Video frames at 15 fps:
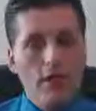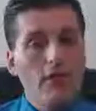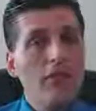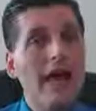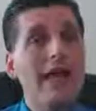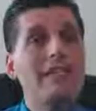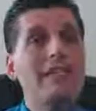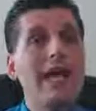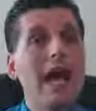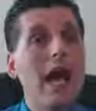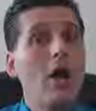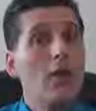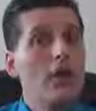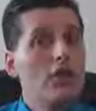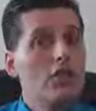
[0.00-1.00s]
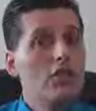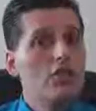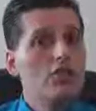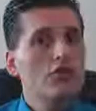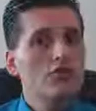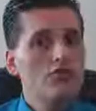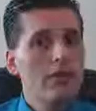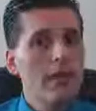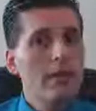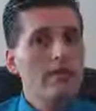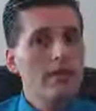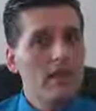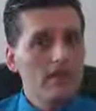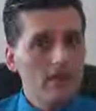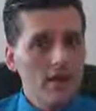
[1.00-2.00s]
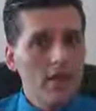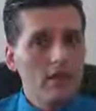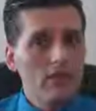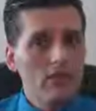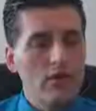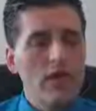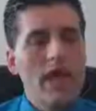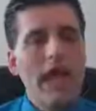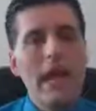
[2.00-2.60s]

That's how extreme this is.